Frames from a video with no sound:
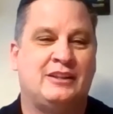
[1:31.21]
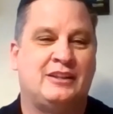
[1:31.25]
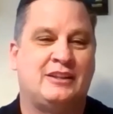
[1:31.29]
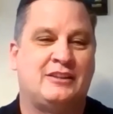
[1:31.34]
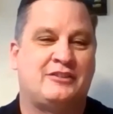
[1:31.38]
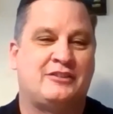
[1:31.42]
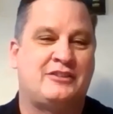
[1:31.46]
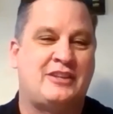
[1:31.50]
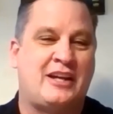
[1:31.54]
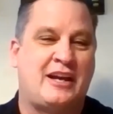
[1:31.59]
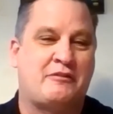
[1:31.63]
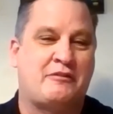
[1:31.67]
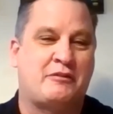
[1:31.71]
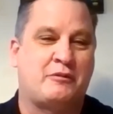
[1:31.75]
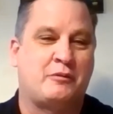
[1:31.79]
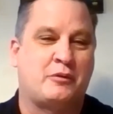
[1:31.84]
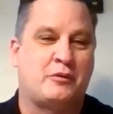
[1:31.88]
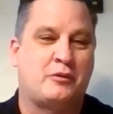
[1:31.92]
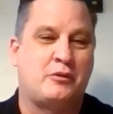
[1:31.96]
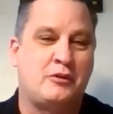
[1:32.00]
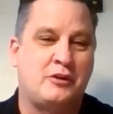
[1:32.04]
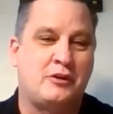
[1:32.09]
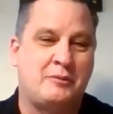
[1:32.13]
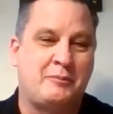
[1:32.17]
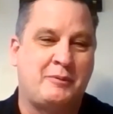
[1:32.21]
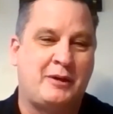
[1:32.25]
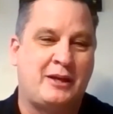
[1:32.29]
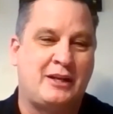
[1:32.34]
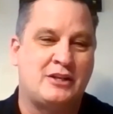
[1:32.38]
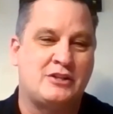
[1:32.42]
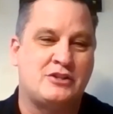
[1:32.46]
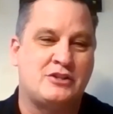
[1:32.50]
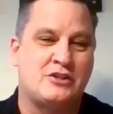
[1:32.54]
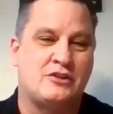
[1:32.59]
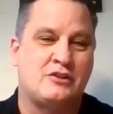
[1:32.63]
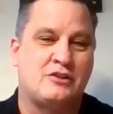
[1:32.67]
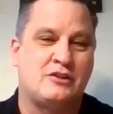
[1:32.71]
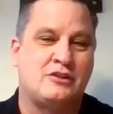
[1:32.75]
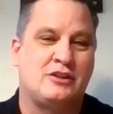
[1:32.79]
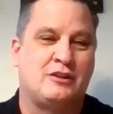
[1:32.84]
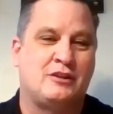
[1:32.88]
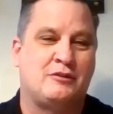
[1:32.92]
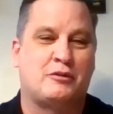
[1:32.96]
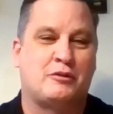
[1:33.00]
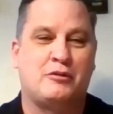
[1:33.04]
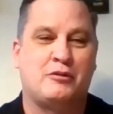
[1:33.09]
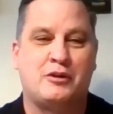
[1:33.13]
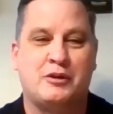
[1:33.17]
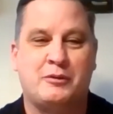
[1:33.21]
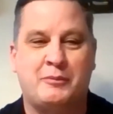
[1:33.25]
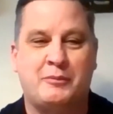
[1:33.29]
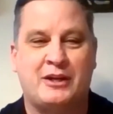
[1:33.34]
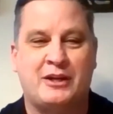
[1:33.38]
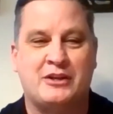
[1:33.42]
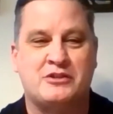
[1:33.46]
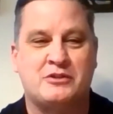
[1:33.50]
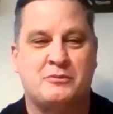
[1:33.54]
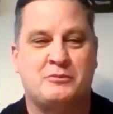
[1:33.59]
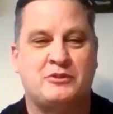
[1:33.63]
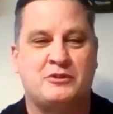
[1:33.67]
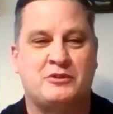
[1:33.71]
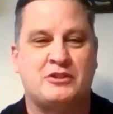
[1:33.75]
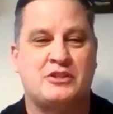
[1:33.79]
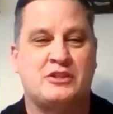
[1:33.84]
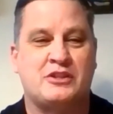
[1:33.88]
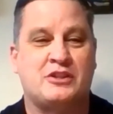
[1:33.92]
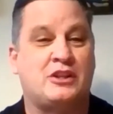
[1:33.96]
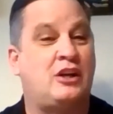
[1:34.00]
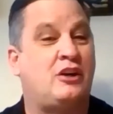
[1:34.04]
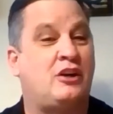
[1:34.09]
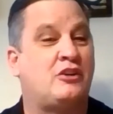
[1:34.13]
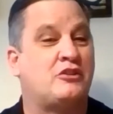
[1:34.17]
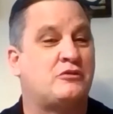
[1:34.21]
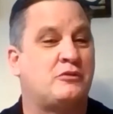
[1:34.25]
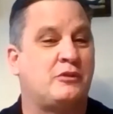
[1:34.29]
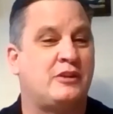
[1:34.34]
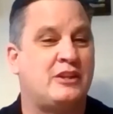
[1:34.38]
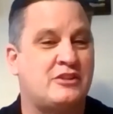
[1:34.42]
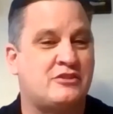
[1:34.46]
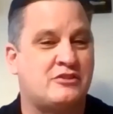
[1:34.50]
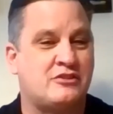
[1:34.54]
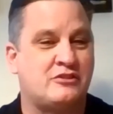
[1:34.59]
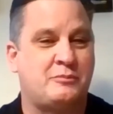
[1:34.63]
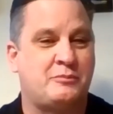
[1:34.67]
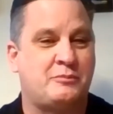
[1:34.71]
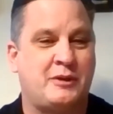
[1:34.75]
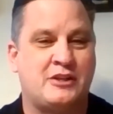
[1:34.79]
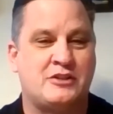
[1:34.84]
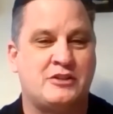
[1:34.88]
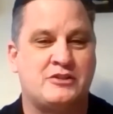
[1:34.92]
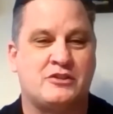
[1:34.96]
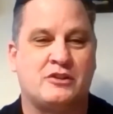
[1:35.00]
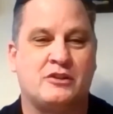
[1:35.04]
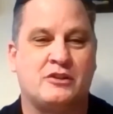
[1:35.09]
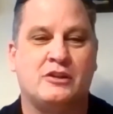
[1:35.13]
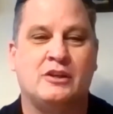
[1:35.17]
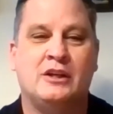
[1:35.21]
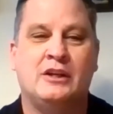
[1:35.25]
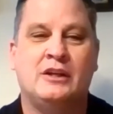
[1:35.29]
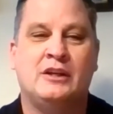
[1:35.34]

staffing and recruiting manager, a recruiting manager position, college relations manager,